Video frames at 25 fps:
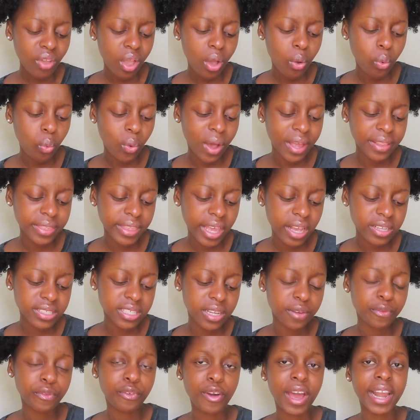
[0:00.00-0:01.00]

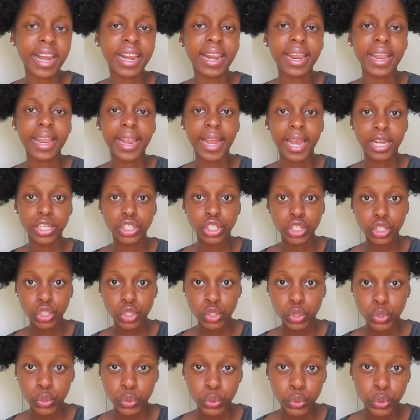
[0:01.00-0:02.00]

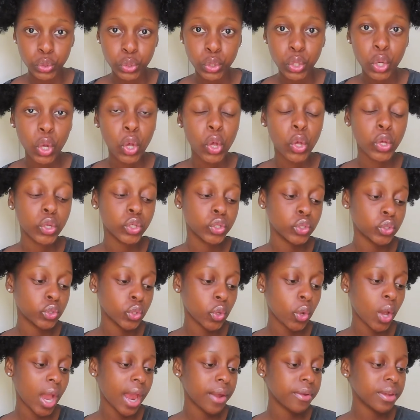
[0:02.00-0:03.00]
1,492.
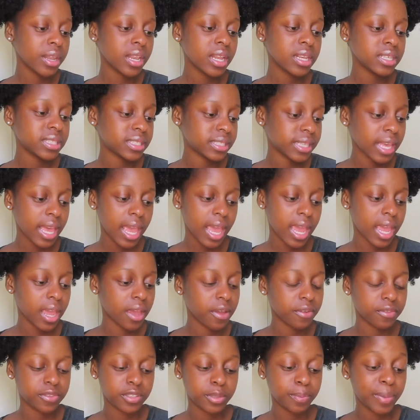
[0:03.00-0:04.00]
So I really
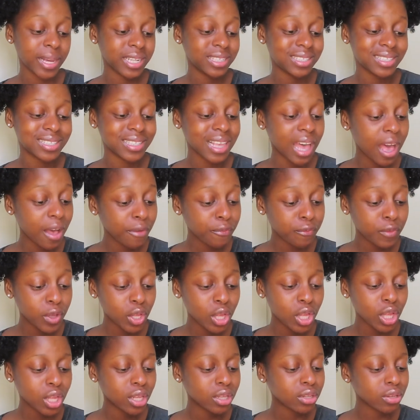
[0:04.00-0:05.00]
saved, but
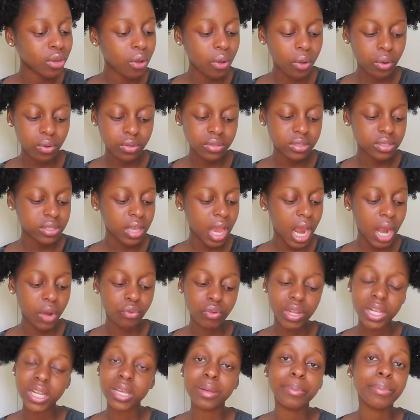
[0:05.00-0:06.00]
ZAFUL clothes are
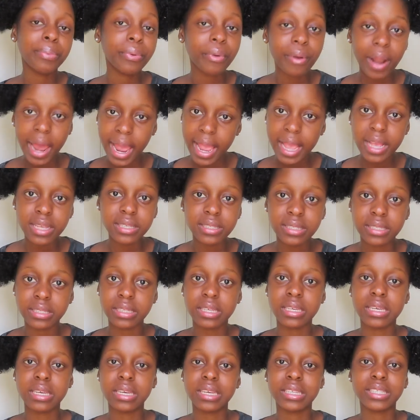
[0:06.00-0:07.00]
really
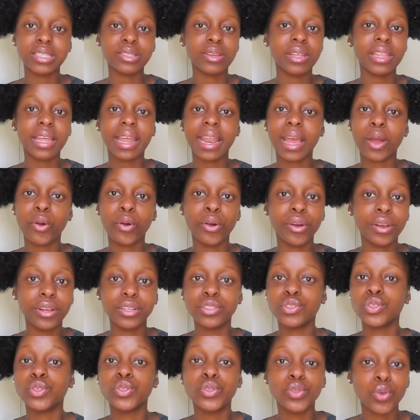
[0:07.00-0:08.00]
pricey. It's not that I
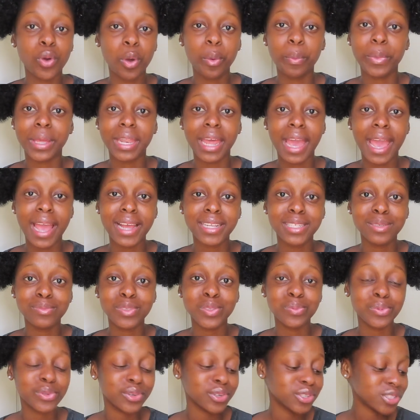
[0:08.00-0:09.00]
got so many
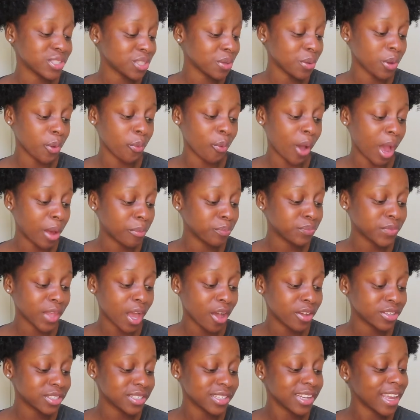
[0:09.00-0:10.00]
items because they were
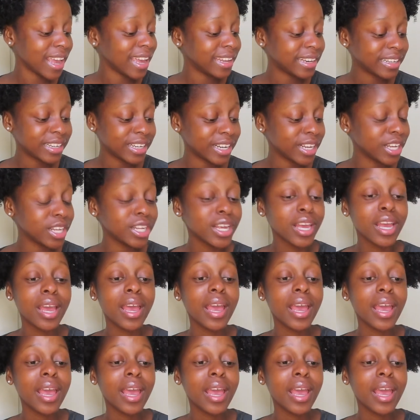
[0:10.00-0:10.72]
1,800